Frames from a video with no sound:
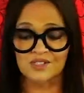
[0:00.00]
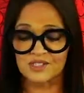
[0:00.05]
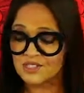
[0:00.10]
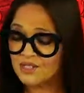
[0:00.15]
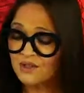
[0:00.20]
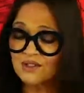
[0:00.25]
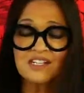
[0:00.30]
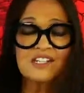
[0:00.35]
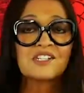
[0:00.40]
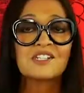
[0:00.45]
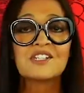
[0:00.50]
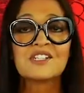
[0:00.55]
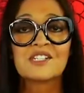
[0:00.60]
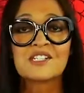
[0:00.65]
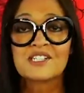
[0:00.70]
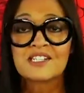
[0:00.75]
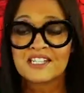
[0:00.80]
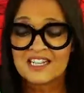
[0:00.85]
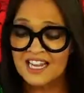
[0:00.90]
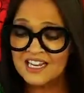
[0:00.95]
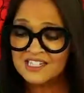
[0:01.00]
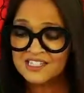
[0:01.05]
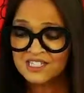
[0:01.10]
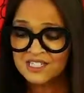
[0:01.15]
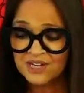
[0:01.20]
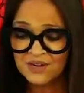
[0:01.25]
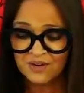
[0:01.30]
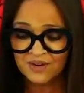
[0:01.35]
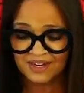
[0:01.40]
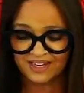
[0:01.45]
So let's just get
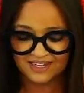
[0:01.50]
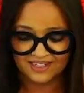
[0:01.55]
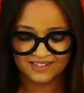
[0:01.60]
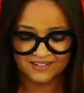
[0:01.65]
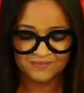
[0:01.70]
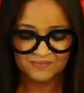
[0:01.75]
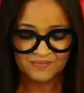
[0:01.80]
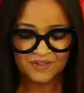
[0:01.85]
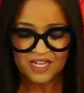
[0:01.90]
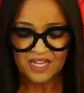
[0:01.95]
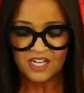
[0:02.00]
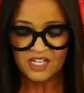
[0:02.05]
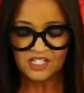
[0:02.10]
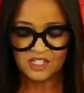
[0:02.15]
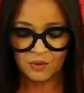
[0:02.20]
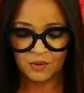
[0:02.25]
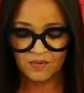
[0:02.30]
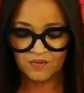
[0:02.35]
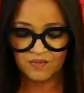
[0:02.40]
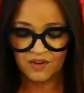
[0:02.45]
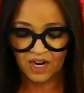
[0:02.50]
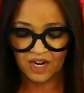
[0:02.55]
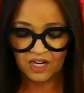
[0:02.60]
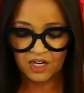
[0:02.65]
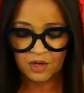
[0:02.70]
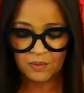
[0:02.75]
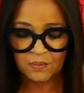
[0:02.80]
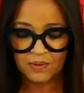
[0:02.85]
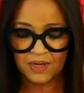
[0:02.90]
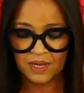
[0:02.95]
to it. So we've got
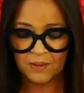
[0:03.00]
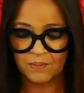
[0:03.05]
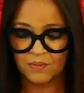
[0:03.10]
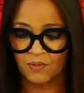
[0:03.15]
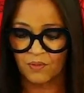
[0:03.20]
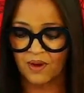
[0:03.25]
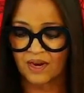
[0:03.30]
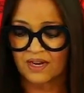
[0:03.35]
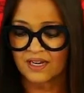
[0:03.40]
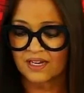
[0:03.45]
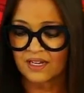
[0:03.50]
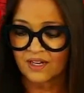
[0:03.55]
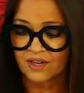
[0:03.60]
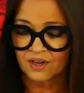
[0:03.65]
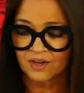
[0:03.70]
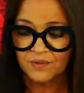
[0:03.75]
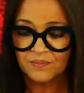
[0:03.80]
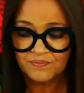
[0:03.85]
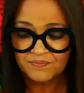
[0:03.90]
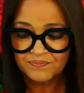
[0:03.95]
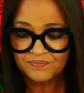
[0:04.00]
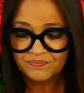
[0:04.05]
our paper right here.